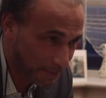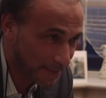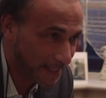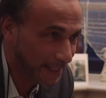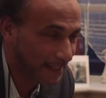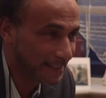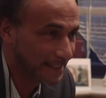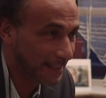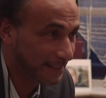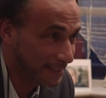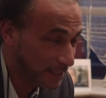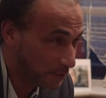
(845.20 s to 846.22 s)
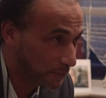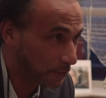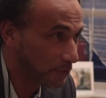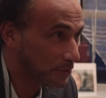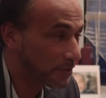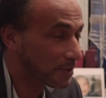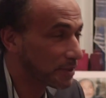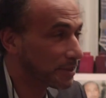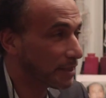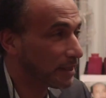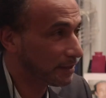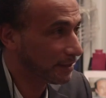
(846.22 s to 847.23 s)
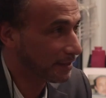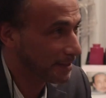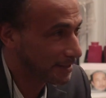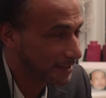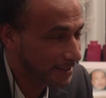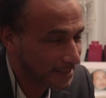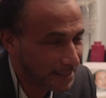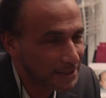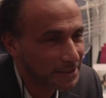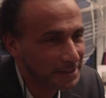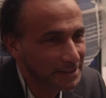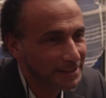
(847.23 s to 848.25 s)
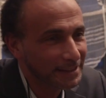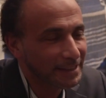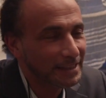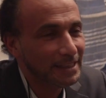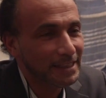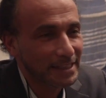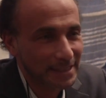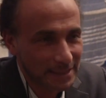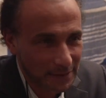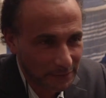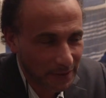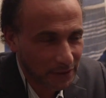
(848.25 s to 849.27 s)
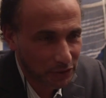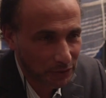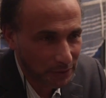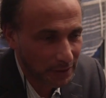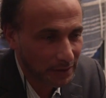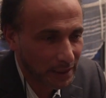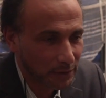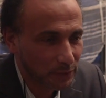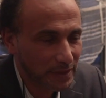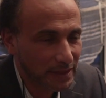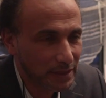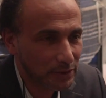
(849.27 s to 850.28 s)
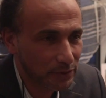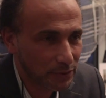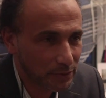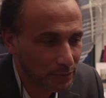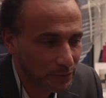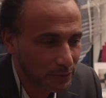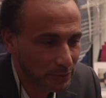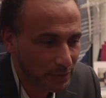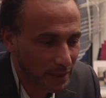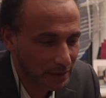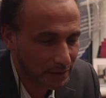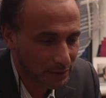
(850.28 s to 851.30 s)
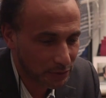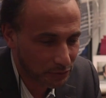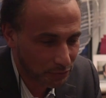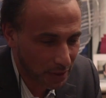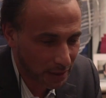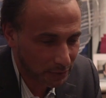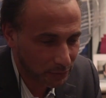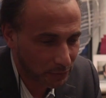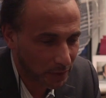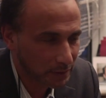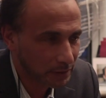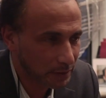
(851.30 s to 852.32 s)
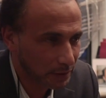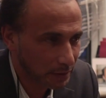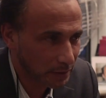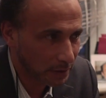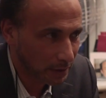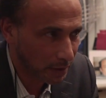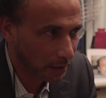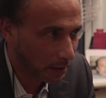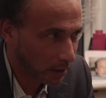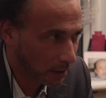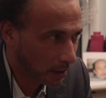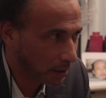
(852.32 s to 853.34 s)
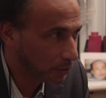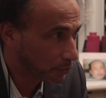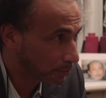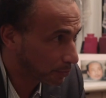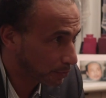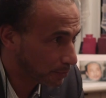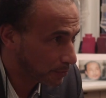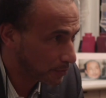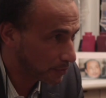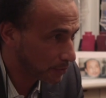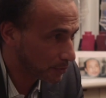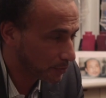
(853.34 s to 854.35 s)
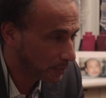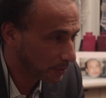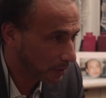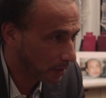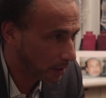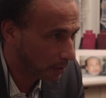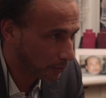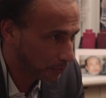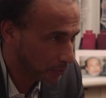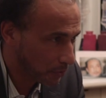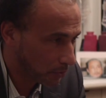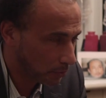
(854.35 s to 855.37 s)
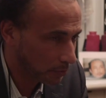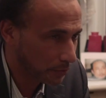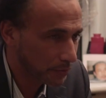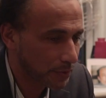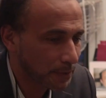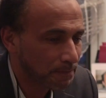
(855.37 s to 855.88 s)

am saying is that this verse, starting this discussion, is in fact showing that we need to get it right. What are your purposes? What are your goals?